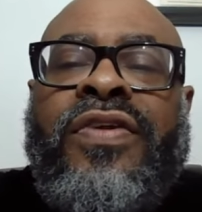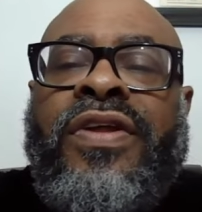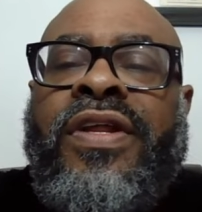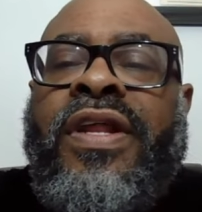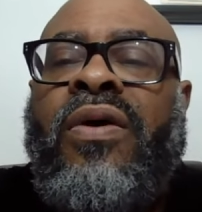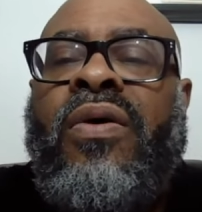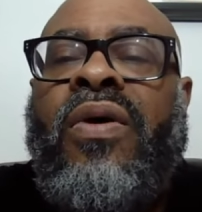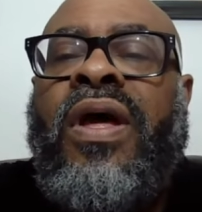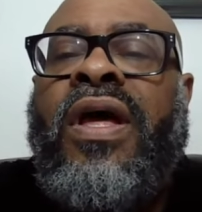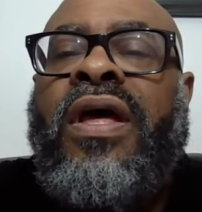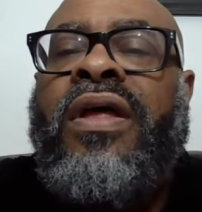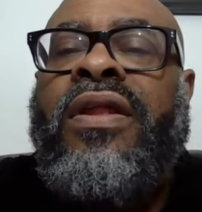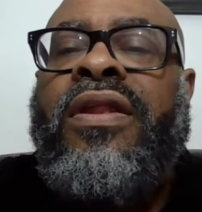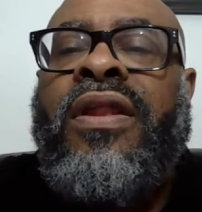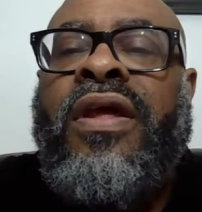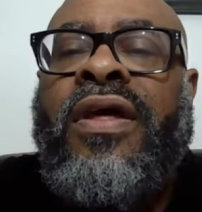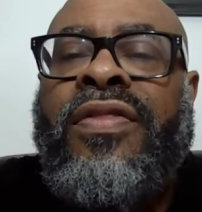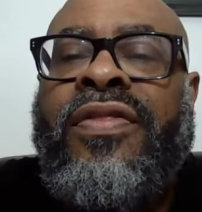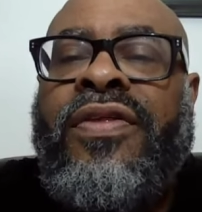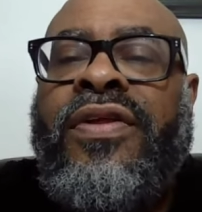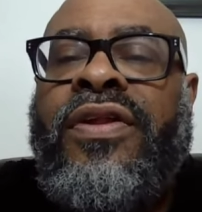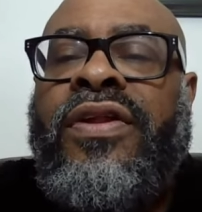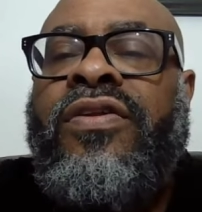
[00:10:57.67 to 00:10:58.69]
It don't have
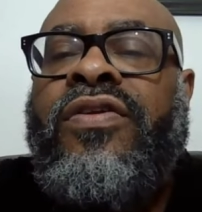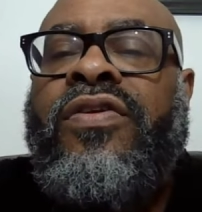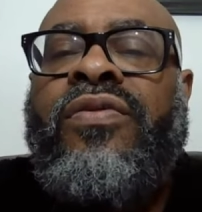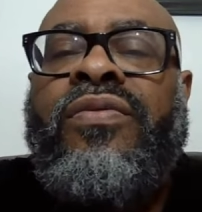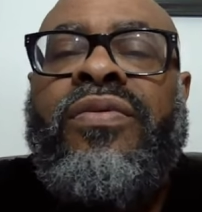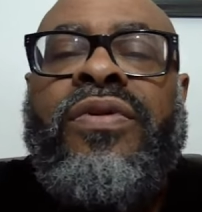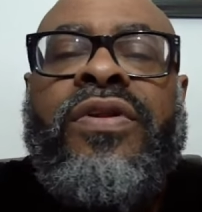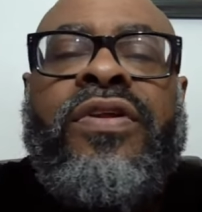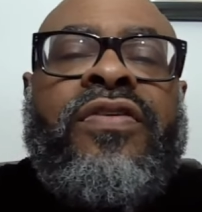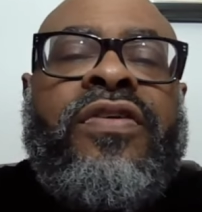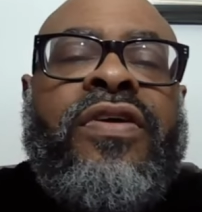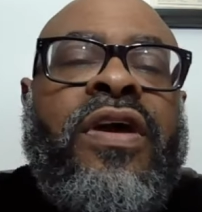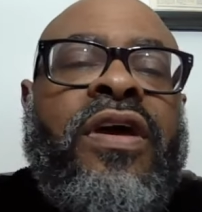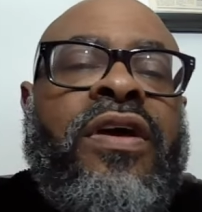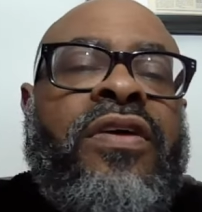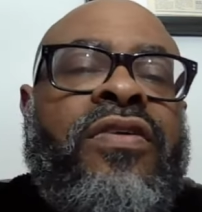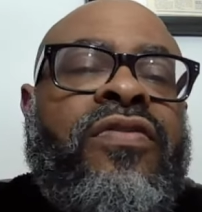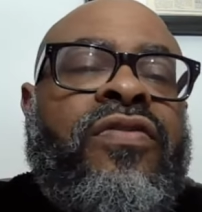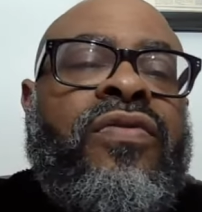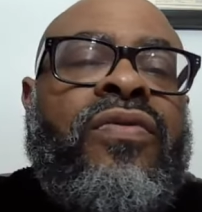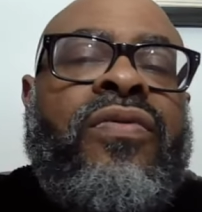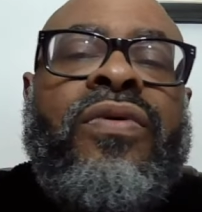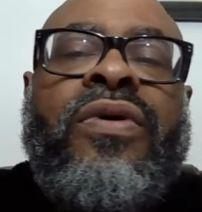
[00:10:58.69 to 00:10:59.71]
nothing to do with the
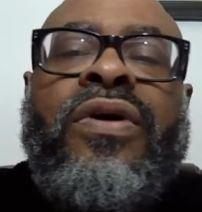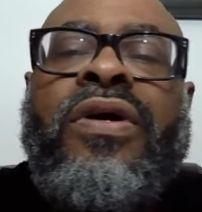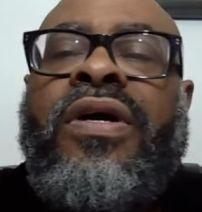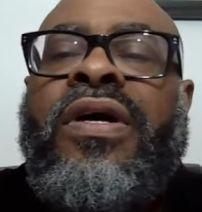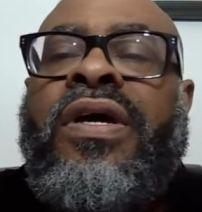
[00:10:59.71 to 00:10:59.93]
schedule.